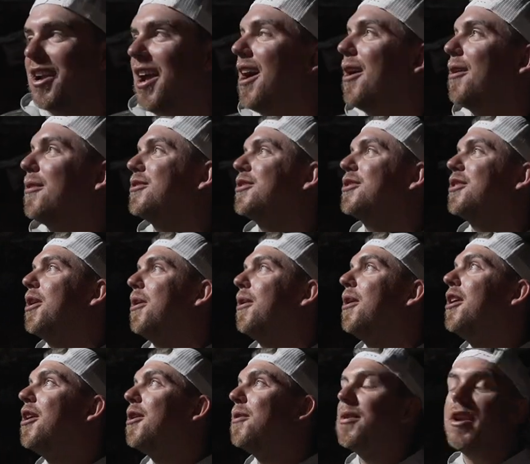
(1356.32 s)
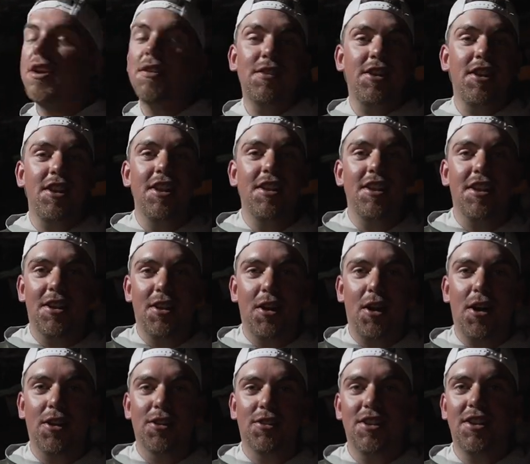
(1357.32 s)
out. So we haven't eaten at
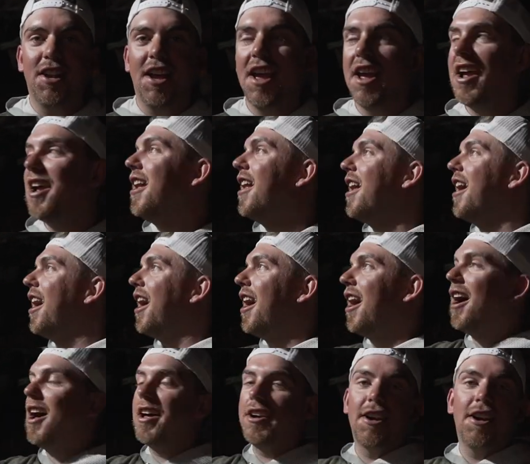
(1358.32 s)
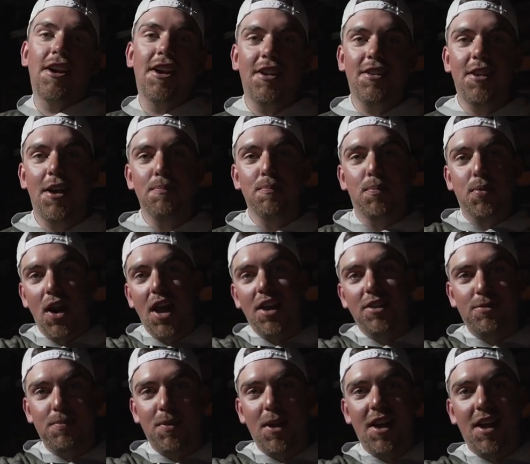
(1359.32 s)
all today. Hahner and then
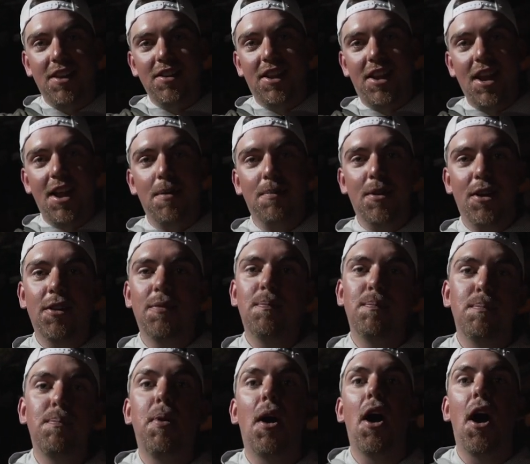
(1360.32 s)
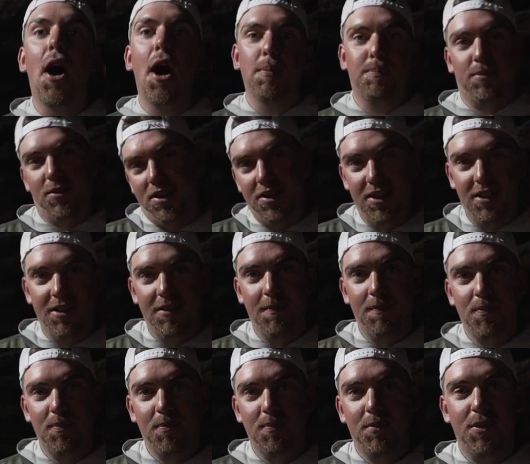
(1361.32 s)
Brett's behind the camera pumped
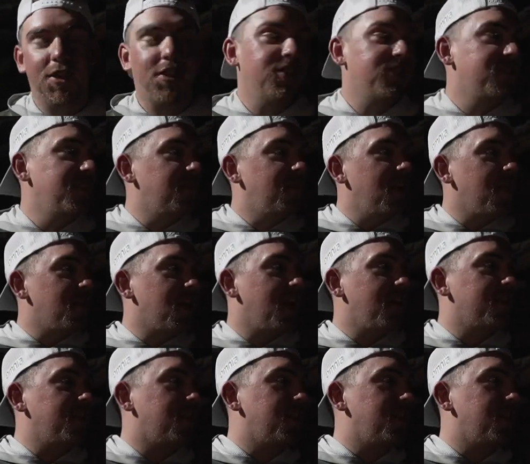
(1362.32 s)
because they've never had the